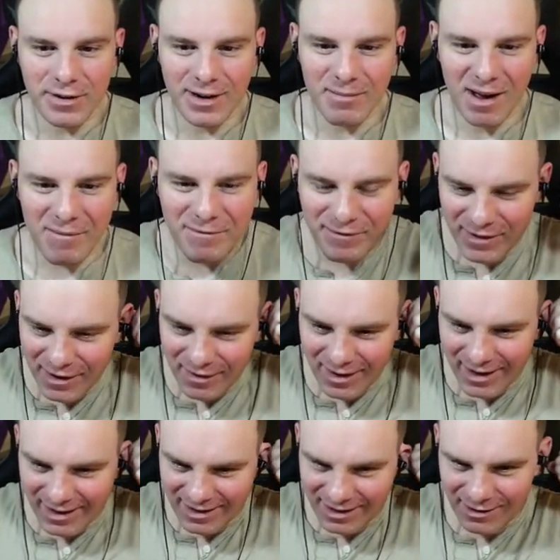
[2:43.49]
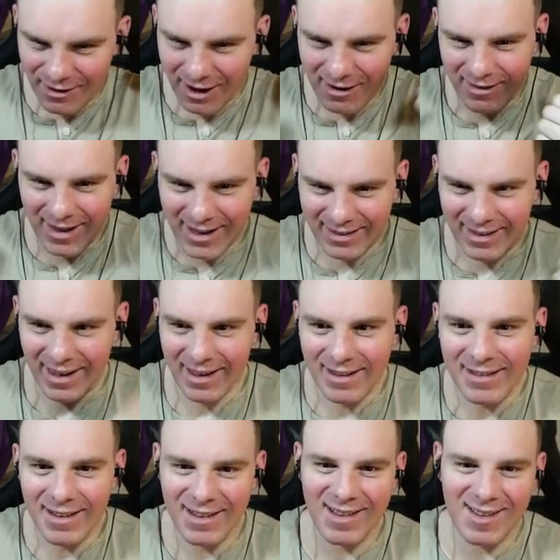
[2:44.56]
I'm feeling it too. I don't like that.
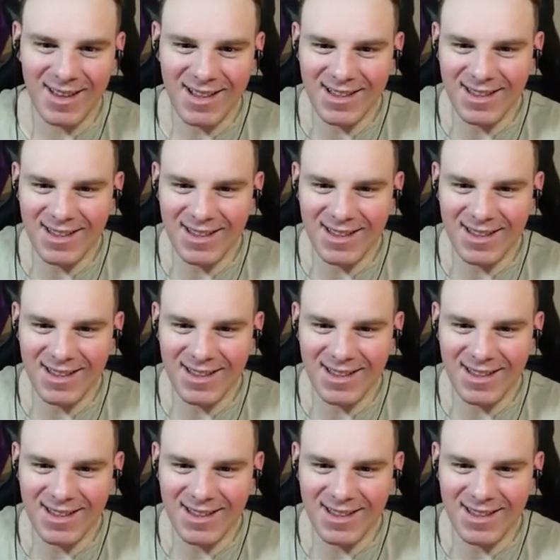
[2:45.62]
That's that's not